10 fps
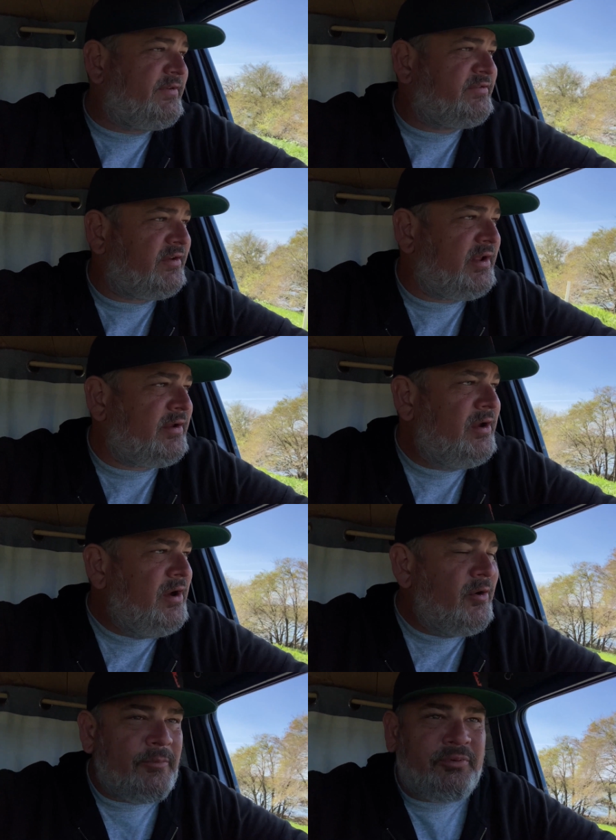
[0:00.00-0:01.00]
visiting
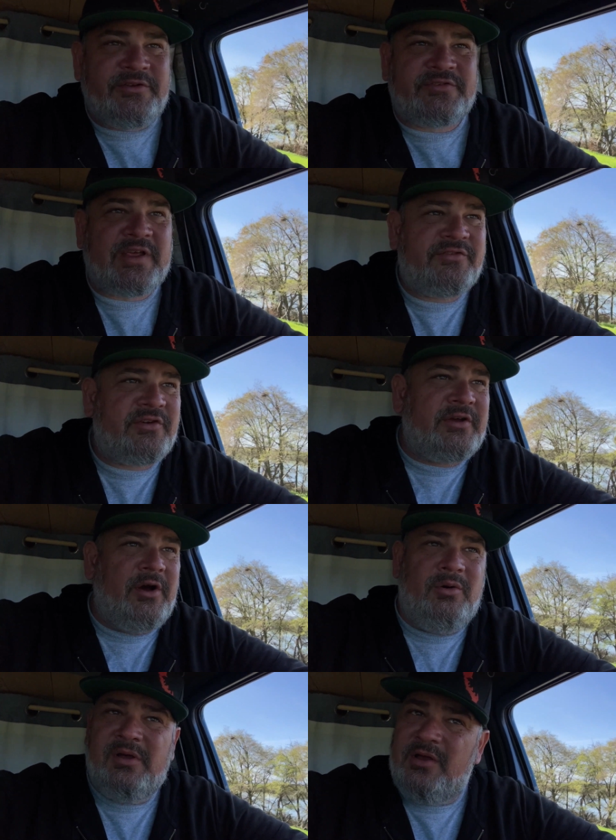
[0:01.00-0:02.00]
or places I should
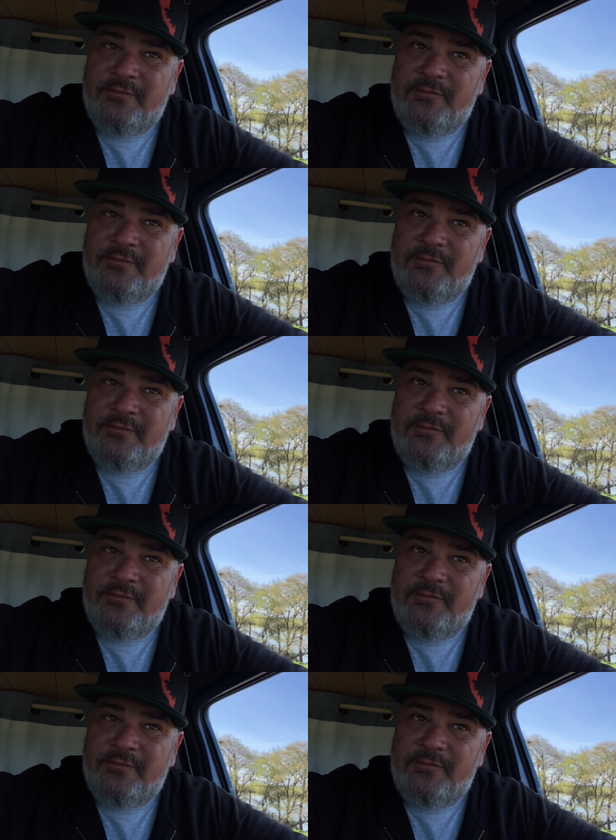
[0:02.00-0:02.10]
go,